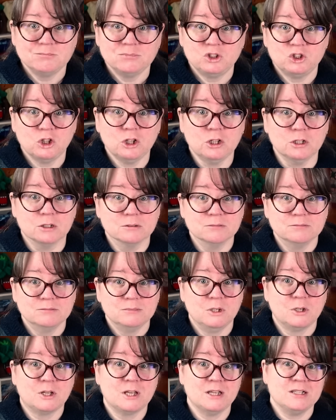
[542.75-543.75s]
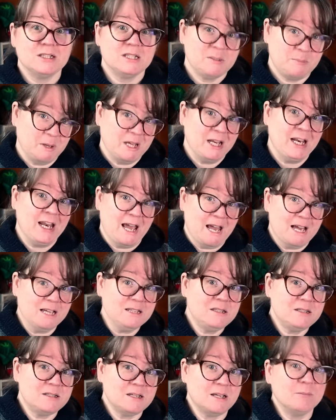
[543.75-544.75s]
Sure, you can spin
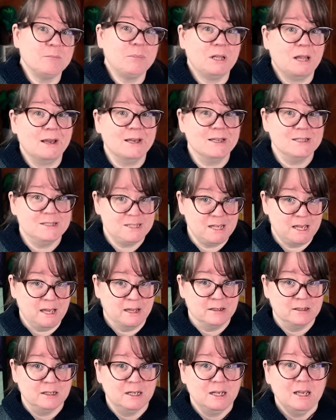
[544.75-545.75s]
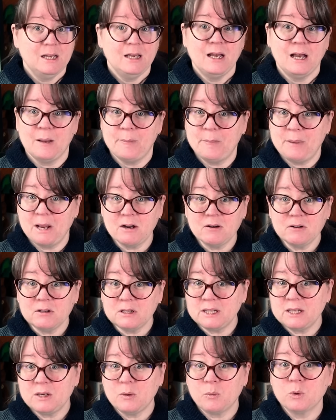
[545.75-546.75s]
S and ply Z.
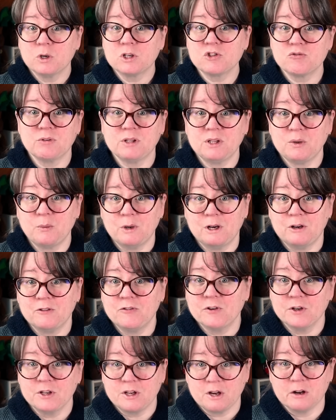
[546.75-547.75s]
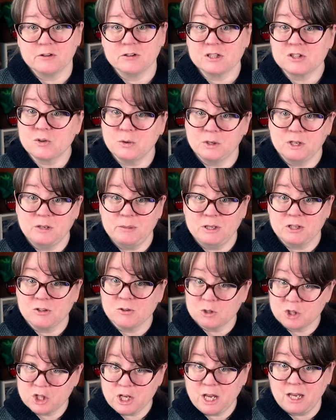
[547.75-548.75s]
Apparently it works really well for yarn that's going to be
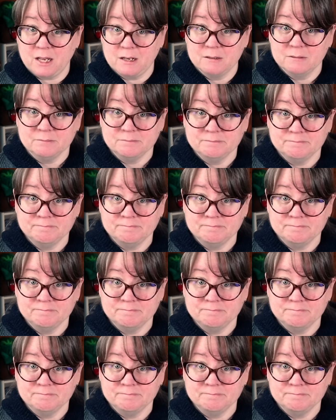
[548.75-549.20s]
crocheted.